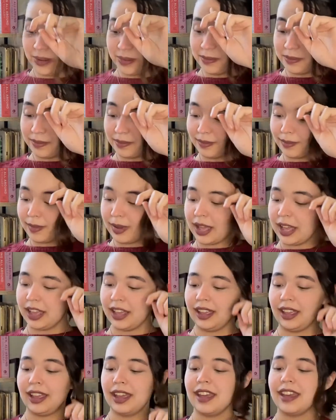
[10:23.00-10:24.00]

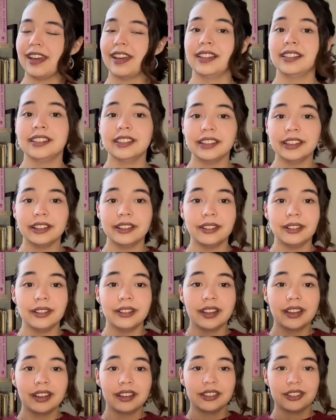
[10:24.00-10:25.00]
My little
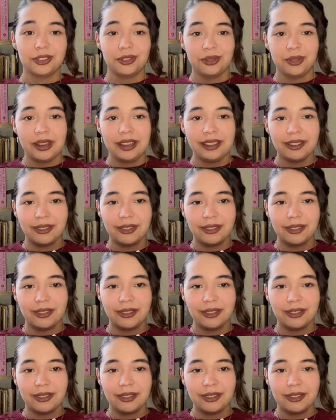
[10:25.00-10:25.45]
drink